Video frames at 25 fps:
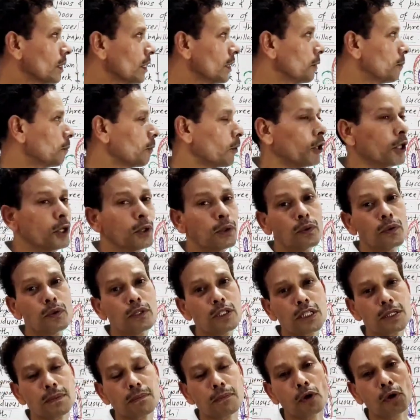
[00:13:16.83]
It
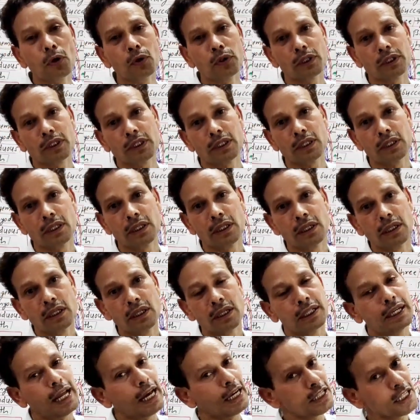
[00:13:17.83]
produces both
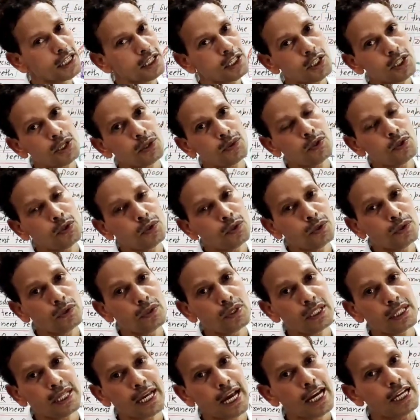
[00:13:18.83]
digestive
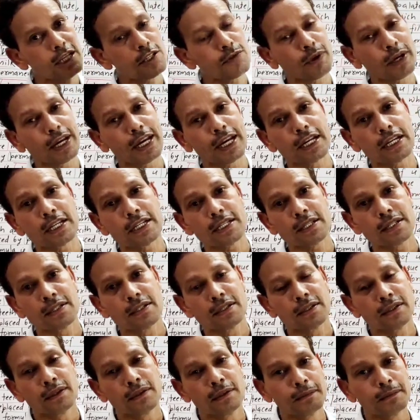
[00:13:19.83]
juice as well as